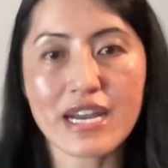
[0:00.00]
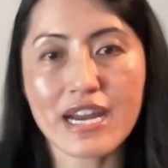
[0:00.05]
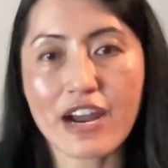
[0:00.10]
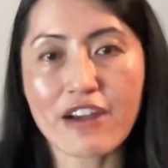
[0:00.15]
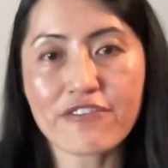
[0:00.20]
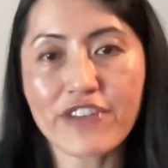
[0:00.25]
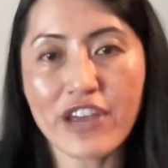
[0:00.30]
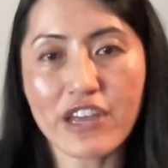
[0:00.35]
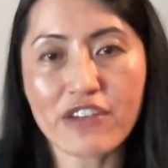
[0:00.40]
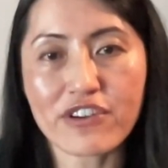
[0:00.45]
And
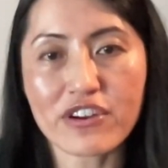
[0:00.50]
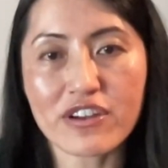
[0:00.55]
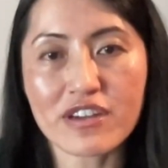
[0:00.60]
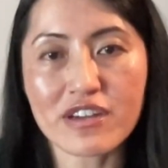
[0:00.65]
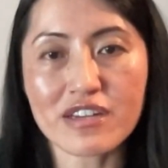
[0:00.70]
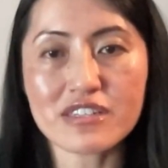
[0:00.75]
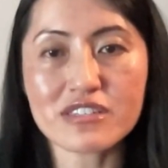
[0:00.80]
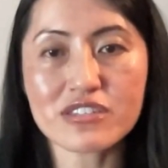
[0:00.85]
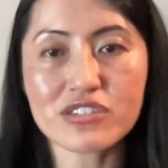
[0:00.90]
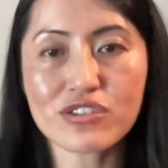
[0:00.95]
our
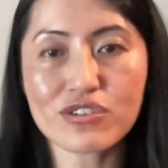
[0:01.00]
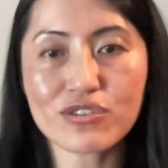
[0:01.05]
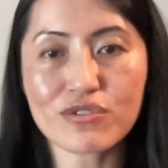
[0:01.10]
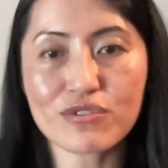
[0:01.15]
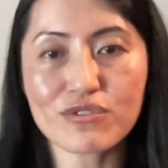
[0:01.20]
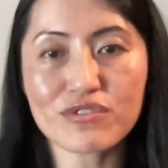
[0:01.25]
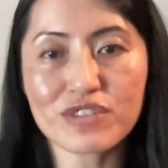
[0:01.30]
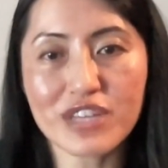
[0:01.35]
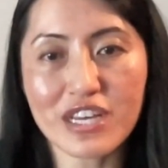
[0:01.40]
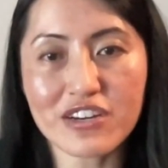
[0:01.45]
favorite
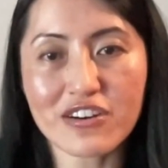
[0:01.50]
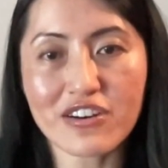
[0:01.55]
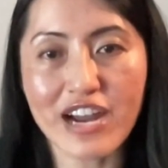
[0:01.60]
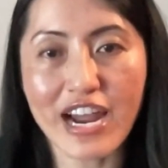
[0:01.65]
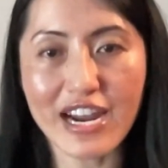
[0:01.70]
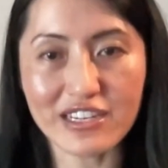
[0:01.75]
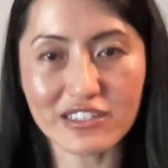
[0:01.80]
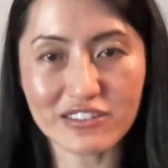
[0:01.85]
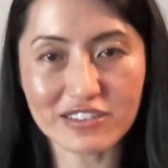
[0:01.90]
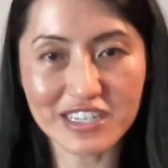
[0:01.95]
two-letter
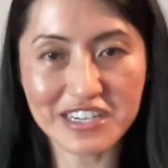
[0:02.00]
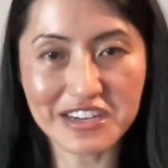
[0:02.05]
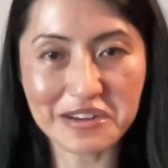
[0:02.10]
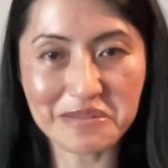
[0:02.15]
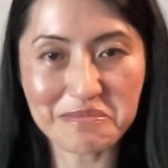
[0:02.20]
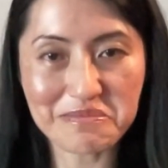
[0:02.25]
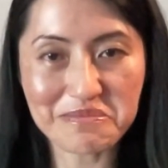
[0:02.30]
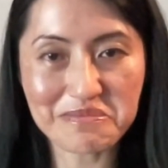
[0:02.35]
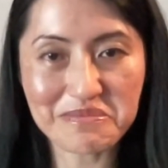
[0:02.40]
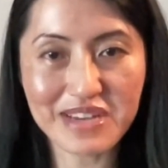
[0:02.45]

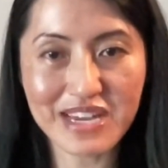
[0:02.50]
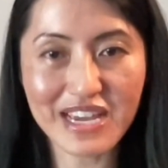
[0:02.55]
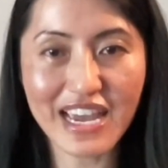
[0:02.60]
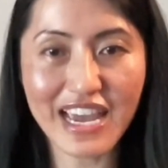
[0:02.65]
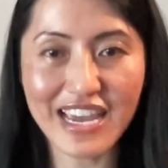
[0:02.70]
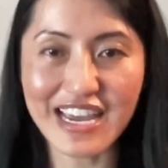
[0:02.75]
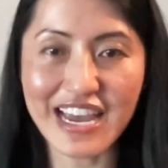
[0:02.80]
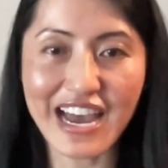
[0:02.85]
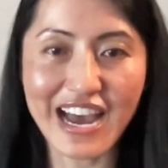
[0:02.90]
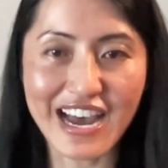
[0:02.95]
acronym,
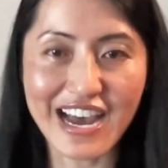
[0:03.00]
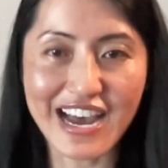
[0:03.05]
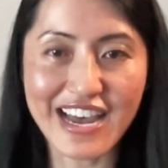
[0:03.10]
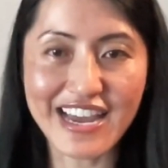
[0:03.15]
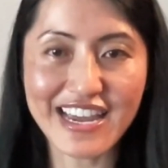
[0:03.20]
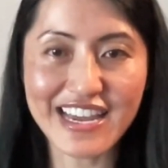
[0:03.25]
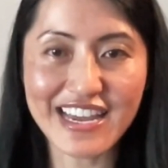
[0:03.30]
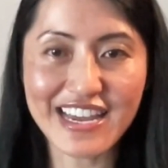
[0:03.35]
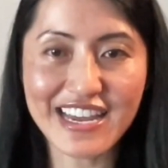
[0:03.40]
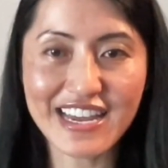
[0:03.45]

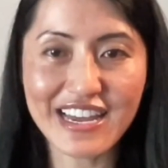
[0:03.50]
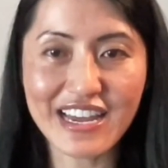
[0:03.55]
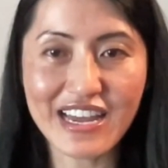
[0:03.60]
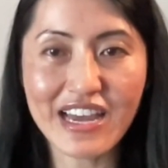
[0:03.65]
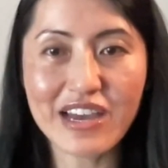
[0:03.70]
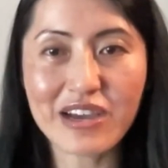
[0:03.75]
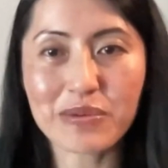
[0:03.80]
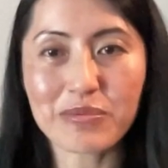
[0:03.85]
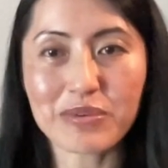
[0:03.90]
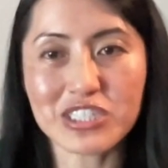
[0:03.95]
AI,
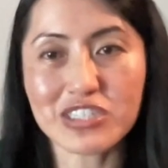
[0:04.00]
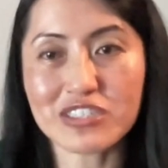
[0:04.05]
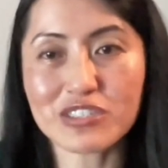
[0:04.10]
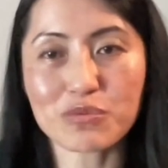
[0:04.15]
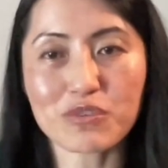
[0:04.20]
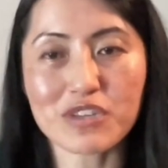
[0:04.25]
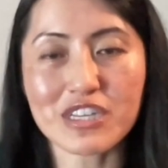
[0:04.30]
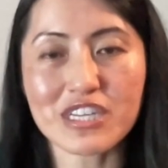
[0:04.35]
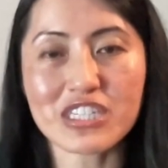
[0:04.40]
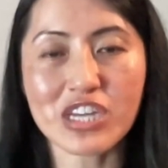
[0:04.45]
which
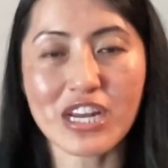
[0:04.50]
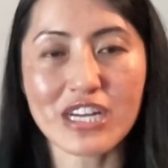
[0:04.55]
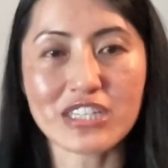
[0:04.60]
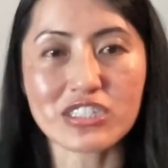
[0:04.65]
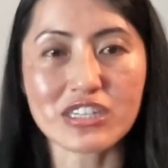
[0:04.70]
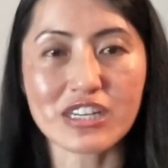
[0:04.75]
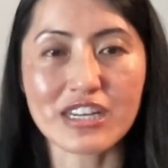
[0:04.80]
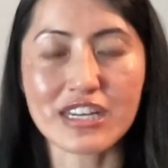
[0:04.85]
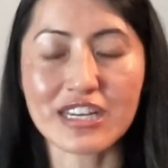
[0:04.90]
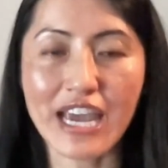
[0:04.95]
is really
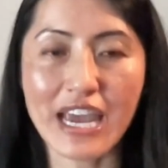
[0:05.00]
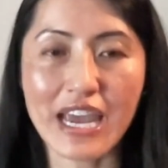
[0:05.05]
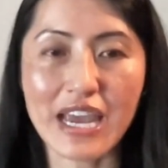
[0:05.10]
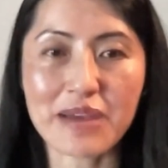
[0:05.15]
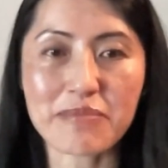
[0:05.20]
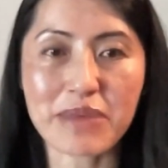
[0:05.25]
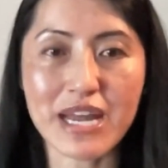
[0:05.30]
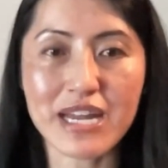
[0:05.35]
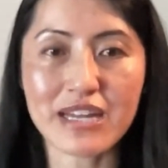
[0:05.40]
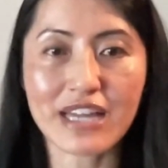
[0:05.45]
changing the
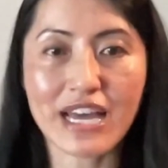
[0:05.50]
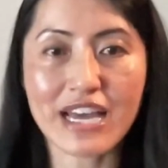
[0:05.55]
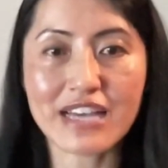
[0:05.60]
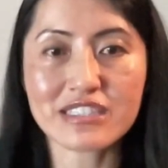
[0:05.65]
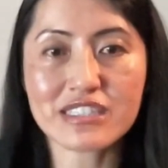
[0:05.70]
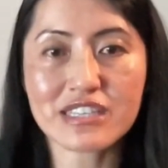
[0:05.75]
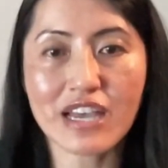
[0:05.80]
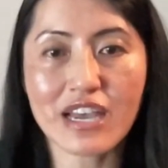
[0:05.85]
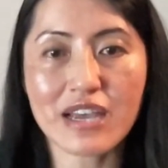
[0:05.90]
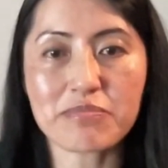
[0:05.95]
game and
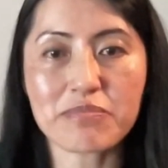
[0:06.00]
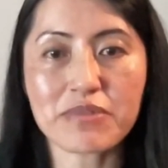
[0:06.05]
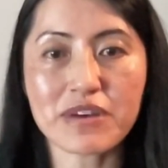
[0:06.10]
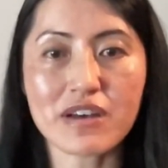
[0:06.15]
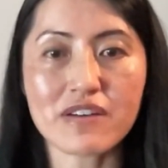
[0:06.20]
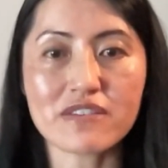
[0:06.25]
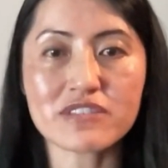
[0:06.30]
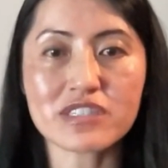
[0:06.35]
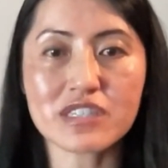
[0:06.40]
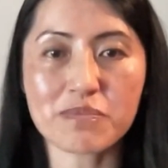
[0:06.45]
landscape
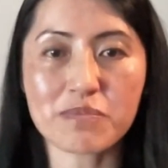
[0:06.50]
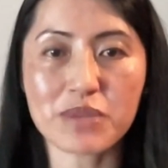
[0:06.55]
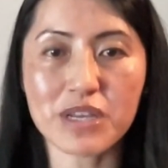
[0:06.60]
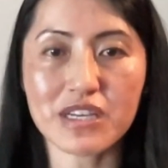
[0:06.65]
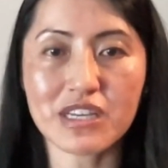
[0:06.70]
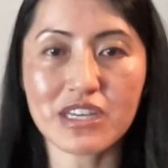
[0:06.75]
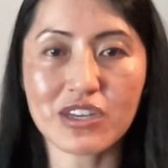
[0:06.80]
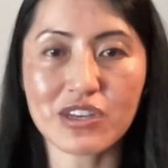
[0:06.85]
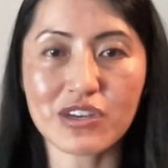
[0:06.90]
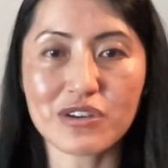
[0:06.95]
of
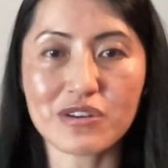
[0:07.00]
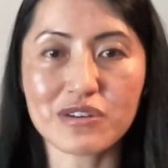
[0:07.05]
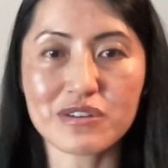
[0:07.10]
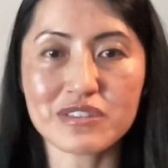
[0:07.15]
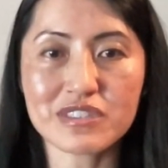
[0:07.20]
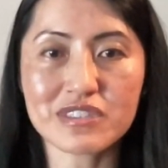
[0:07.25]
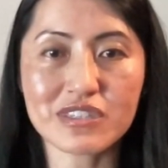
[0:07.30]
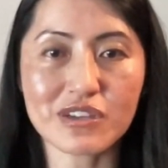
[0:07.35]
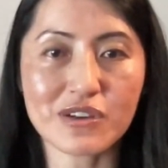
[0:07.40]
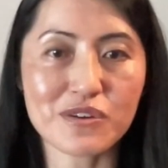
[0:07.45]

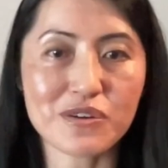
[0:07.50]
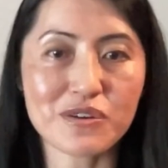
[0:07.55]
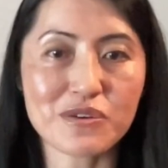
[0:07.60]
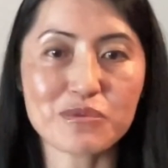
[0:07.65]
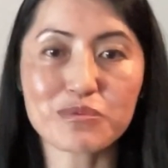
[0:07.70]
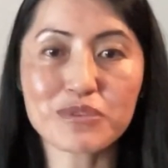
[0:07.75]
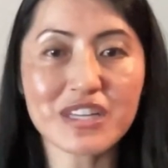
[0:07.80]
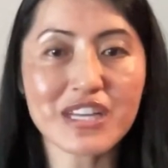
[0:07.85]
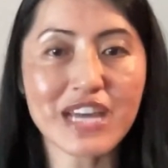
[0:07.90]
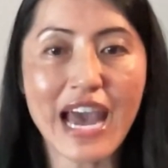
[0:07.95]
CPQ.
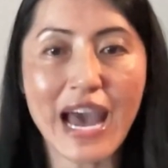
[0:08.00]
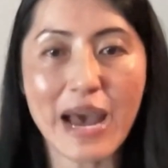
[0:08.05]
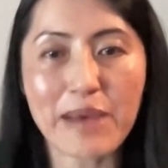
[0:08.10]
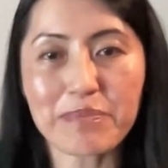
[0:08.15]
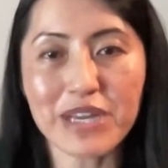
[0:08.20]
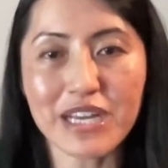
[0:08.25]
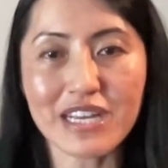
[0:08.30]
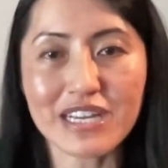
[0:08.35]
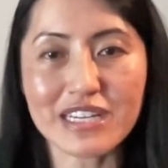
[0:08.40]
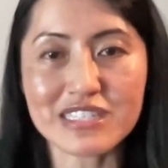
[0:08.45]
So really
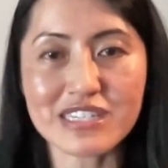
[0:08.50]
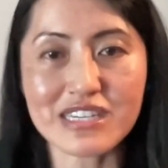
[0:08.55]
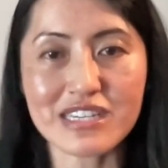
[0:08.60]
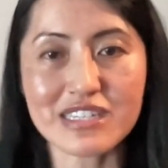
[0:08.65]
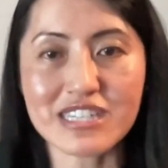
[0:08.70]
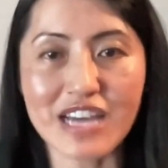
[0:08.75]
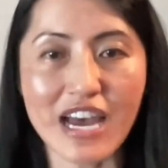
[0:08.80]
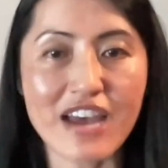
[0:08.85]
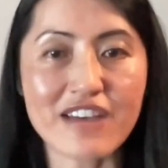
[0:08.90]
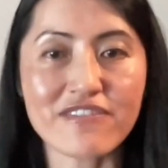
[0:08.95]
happy
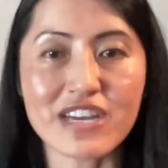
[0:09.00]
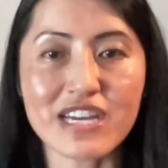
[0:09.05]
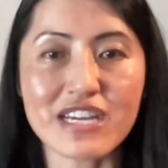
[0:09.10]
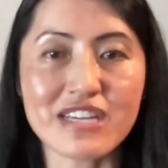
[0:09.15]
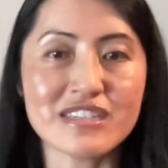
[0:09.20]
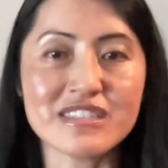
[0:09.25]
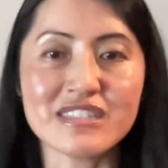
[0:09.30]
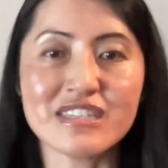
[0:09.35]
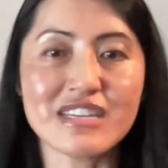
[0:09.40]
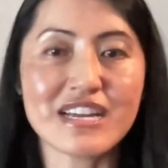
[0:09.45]
to dive
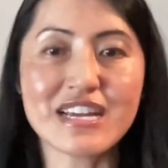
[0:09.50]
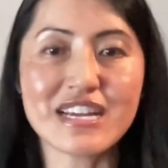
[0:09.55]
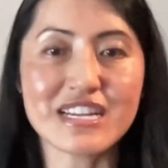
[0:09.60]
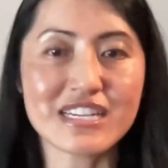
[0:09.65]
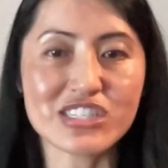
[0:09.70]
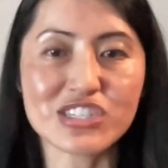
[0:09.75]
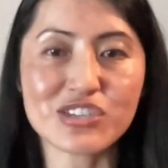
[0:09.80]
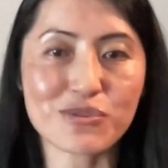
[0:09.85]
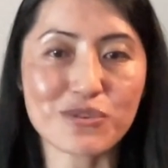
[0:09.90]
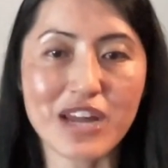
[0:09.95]

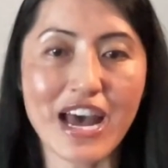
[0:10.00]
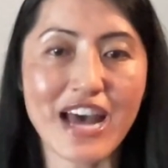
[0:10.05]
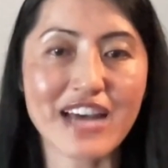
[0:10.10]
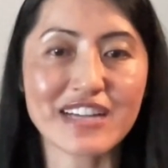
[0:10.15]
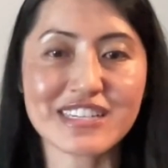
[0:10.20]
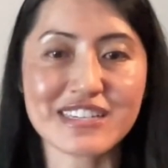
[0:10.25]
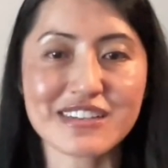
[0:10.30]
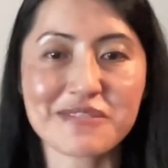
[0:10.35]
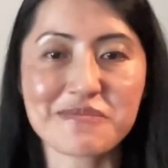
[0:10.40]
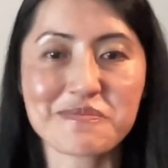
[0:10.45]
into
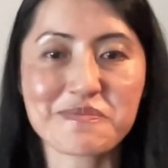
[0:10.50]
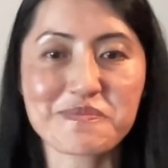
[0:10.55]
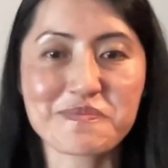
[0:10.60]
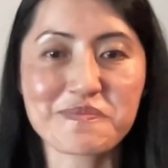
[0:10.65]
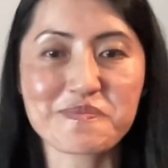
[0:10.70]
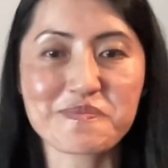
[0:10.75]
that.